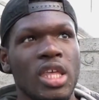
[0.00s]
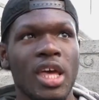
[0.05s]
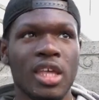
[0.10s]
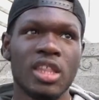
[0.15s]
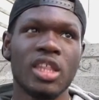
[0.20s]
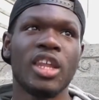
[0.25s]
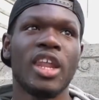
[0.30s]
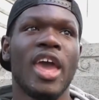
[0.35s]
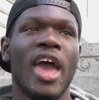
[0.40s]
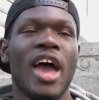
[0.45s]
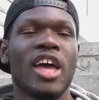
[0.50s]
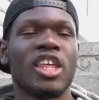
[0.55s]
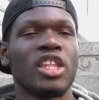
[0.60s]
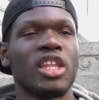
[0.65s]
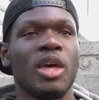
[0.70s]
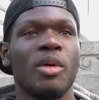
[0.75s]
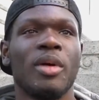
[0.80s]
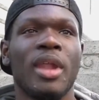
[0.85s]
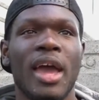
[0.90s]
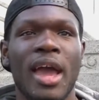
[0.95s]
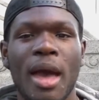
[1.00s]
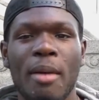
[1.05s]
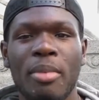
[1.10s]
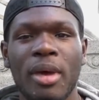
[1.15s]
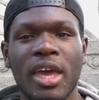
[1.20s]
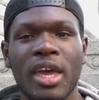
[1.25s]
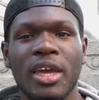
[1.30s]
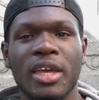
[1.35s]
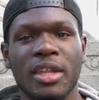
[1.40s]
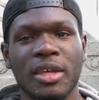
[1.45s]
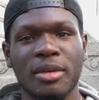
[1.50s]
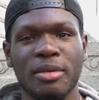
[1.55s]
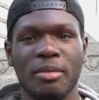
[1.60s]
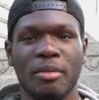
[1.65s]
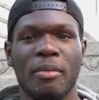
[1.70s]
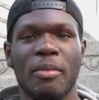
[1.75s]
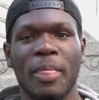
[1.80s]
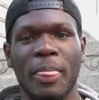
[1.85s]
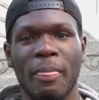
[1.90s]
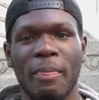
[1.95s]
Yesterday actually when I got paid.
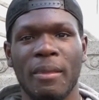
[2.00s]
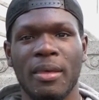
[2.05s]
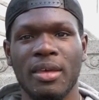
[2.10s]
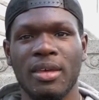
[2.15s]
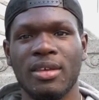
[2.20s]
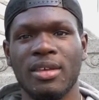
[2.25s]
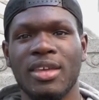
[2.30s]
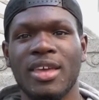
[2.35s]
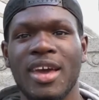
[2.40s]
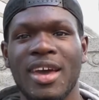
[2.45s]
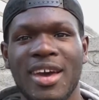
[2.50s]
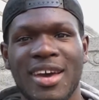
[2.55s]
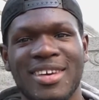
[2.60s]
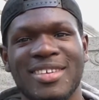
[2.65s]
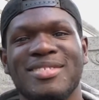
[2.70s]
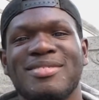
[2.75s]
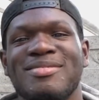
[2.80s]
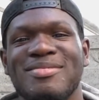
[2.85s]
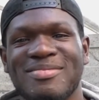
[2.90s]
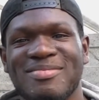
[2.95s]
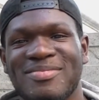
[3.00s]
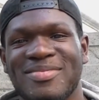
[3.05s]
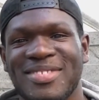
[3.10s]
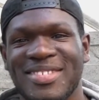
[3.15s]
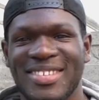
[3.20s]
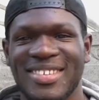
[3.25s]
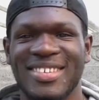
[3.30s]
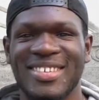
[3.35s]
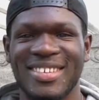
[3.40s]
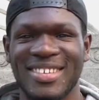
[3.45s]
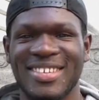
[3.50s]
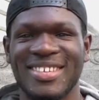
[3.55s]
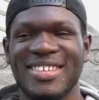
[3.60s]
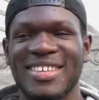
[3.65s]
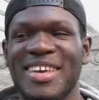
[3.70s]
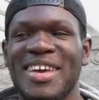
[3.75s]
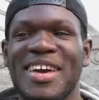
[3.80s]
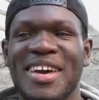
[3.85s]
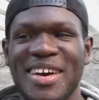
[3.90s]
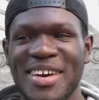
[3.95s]
Oh yeah. That's always good.
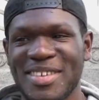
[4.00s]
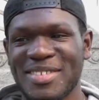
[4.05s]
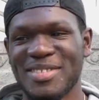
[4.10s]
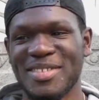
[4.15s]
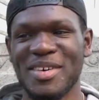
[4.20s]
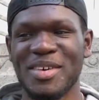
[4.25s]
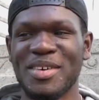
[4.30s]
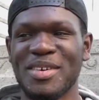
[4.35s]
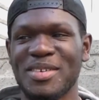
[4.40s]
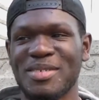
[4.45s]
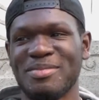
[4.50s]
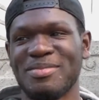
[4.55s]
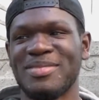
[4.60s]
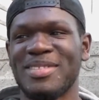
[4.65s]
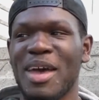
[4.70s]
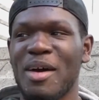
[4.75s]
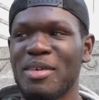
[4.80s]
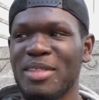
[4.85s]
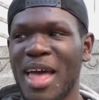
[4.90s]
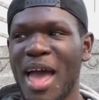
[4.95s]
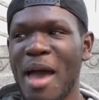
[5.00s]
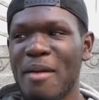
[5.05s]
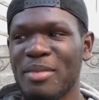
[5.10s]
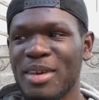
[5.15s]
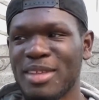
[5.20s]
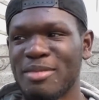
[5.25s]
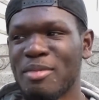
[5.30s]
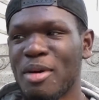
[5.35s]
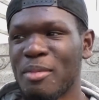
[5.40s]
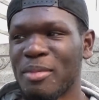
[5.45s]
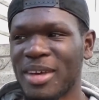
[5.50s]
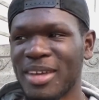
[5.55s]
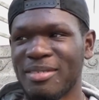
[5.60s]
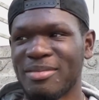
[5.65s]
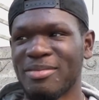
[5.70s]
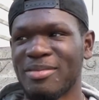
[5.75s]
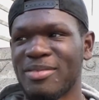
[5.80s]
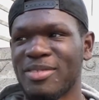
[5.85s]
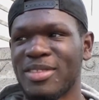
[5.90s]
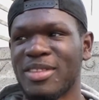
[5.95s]
Yeah so that was the happiest moment
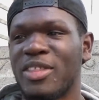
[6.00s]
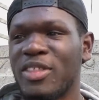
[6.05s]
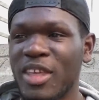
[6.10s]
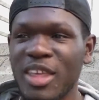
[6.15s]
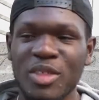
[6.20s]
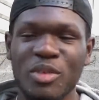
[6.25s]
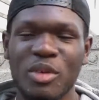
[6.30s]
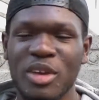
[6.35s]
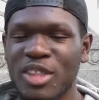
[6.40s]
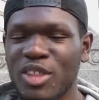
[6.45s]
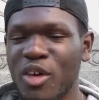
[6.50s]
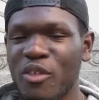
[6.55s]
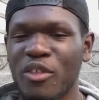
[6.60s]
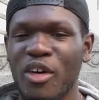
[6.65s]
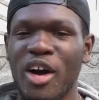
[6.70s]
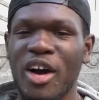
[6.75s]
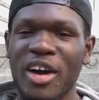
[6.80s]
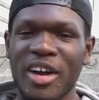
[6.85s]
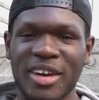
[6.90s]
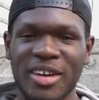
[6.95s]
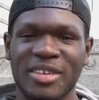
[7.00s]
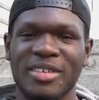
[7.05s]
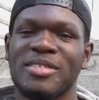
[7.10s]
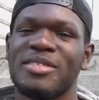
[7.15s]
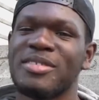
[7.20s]
yeah. this week so far.